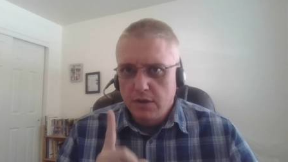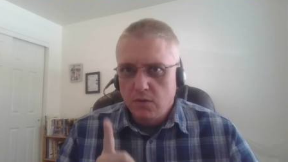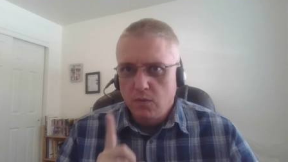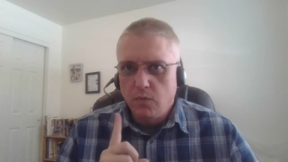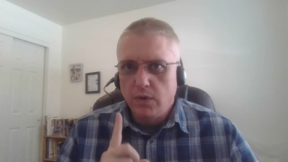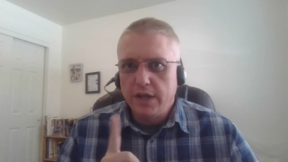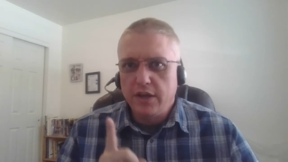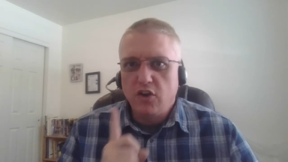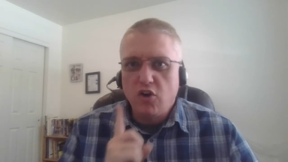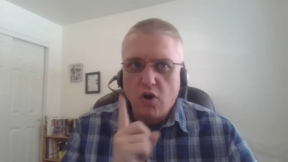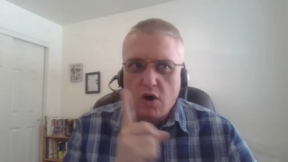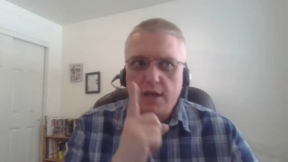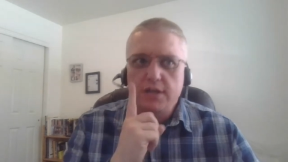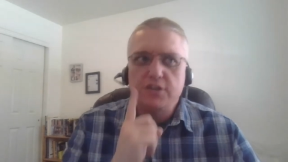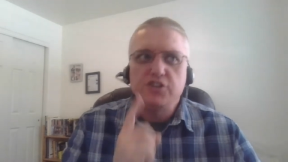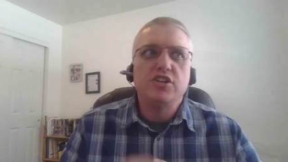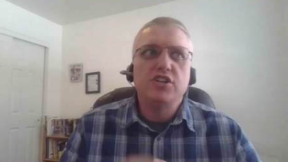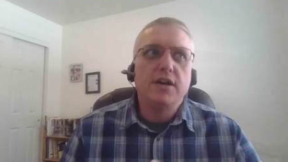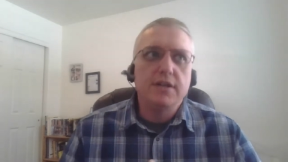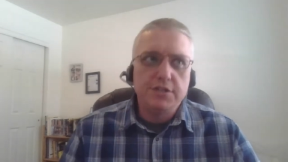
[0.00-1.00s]
When
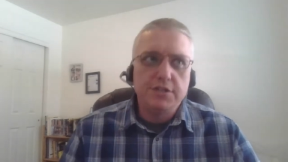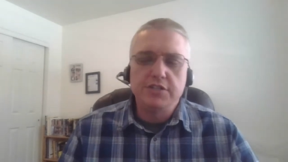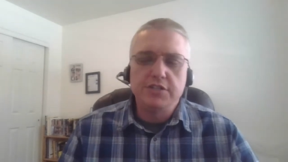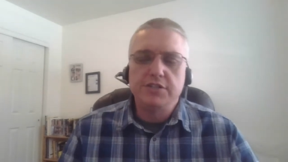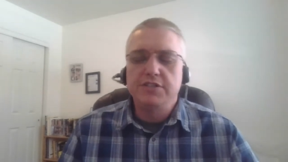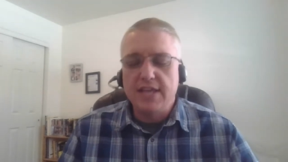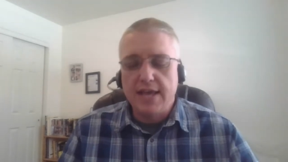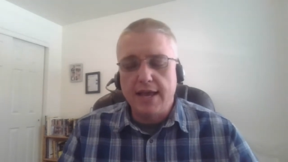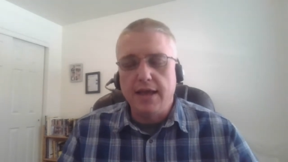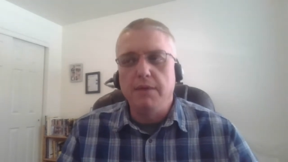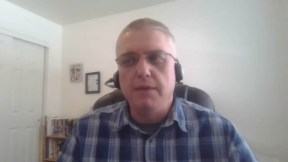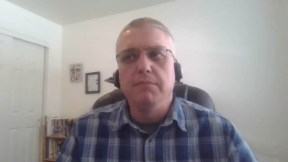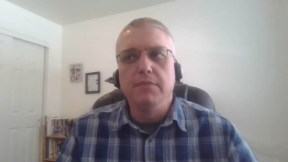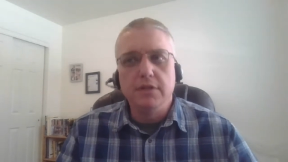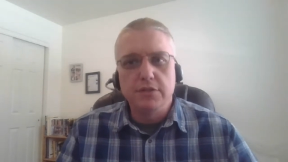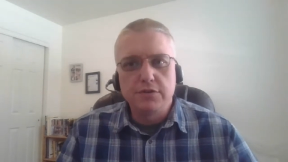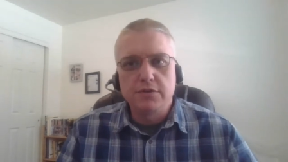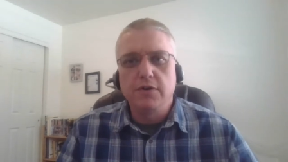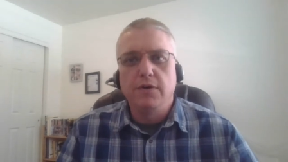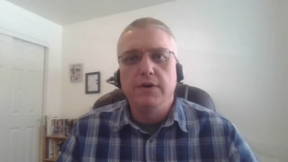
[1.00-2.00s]
God judges them,
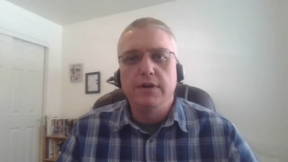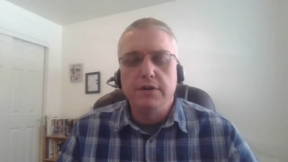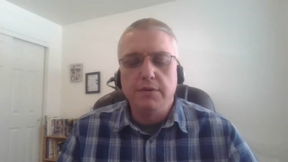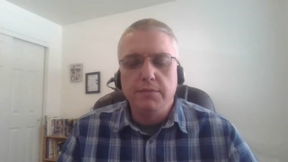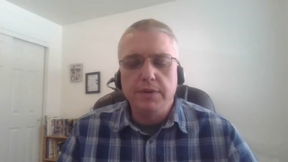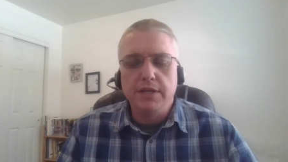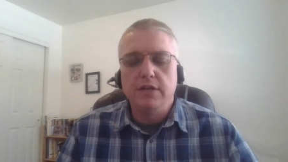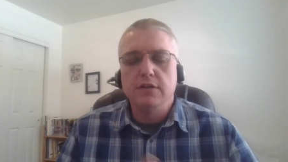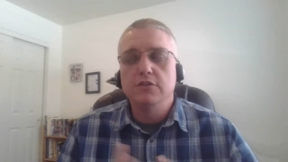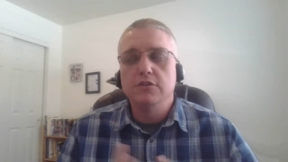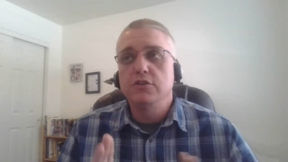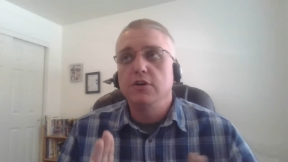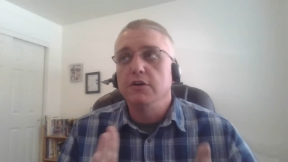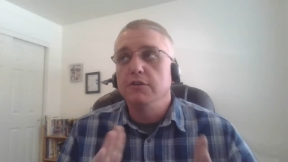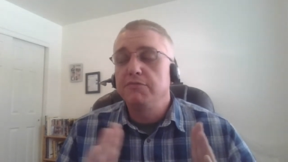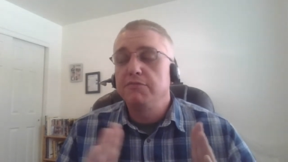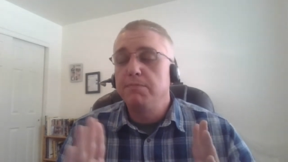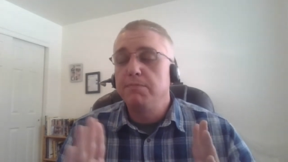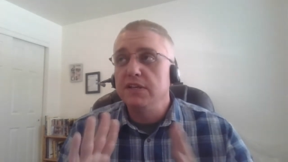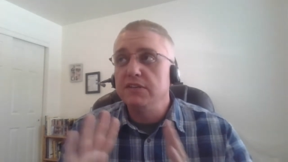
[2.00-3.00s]
it's going to be
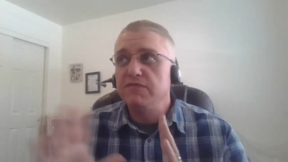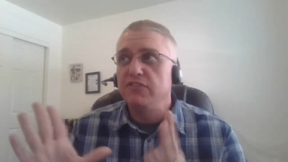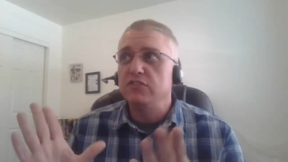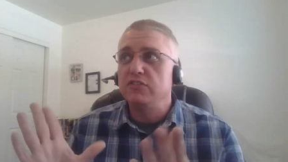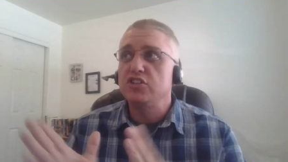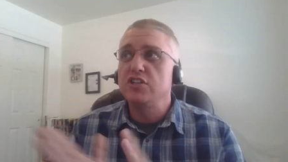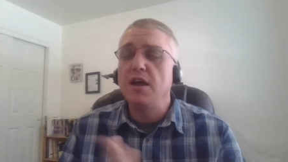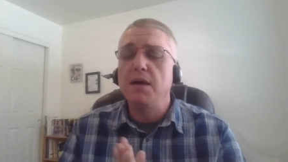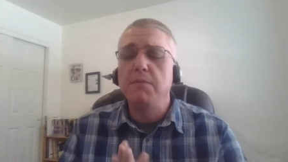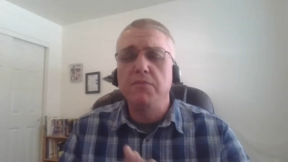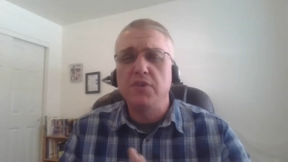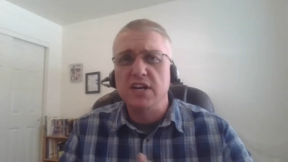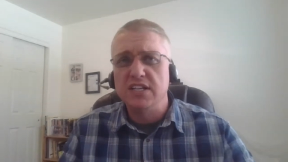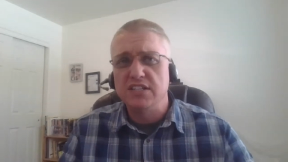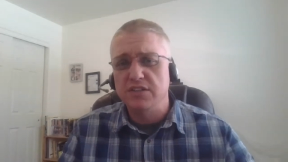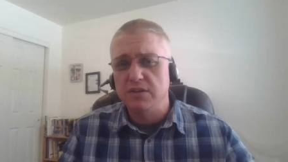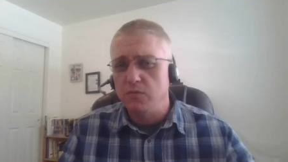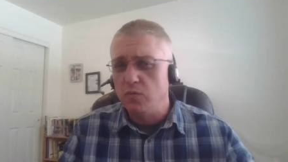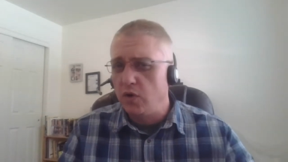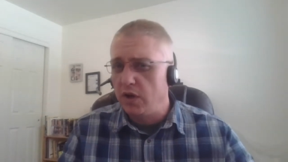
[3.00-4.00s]
deserved. But for some
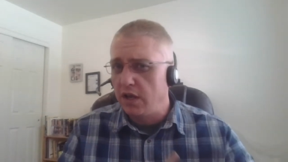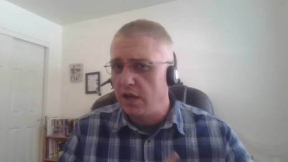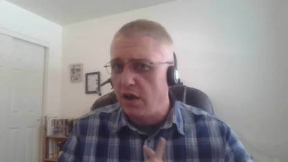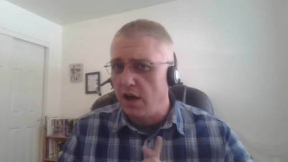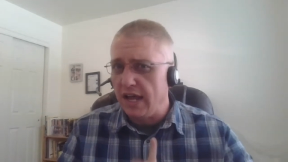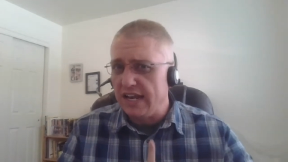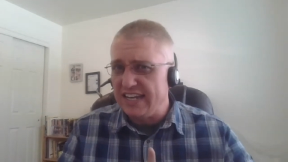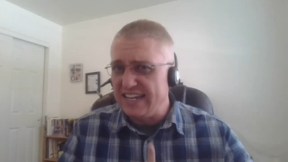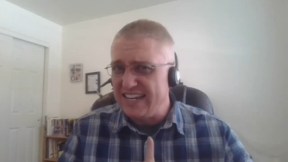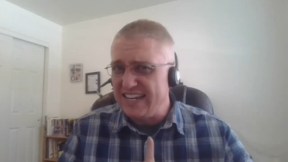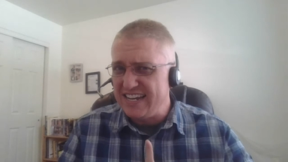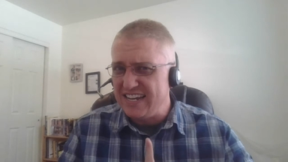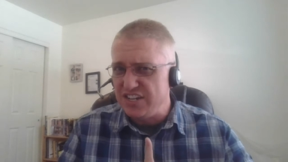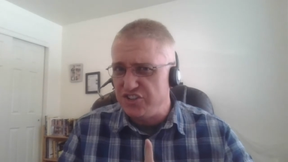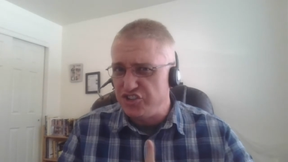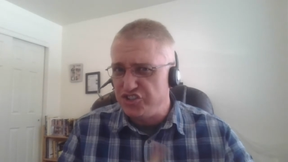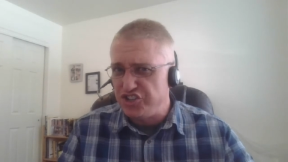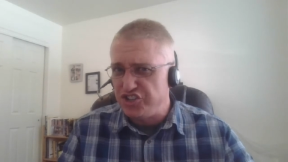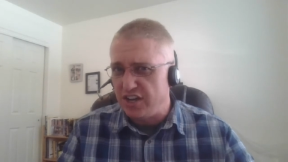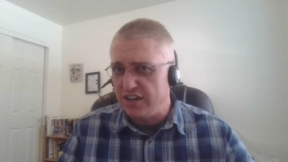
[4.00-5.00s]
reason, when God
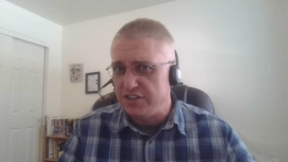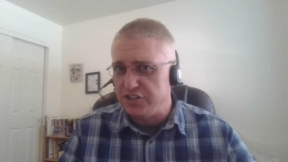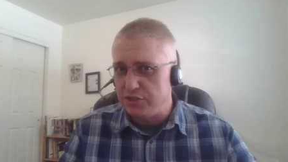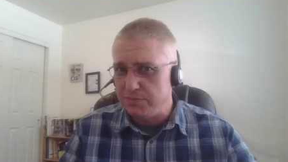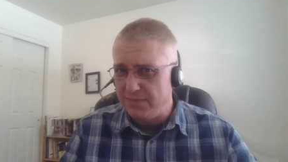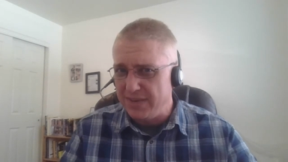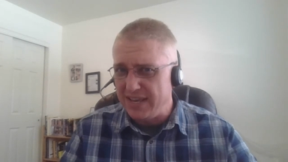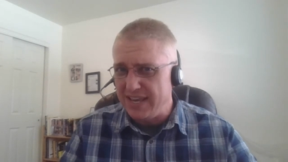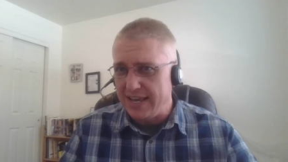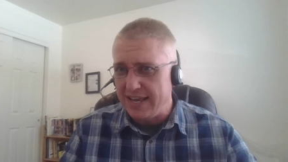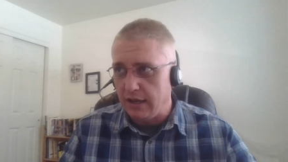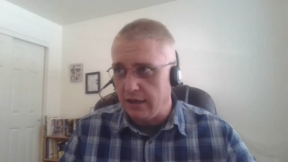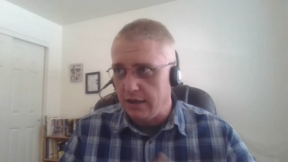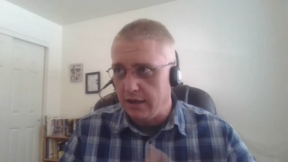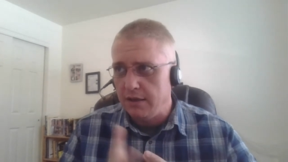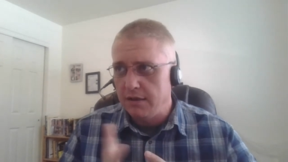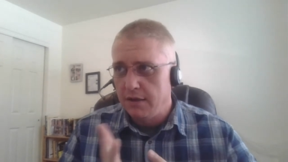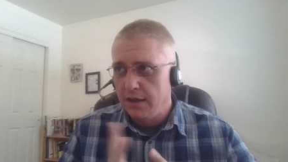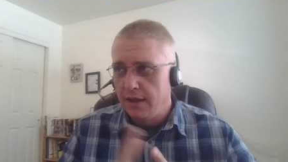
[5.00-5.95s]
didn't judge me,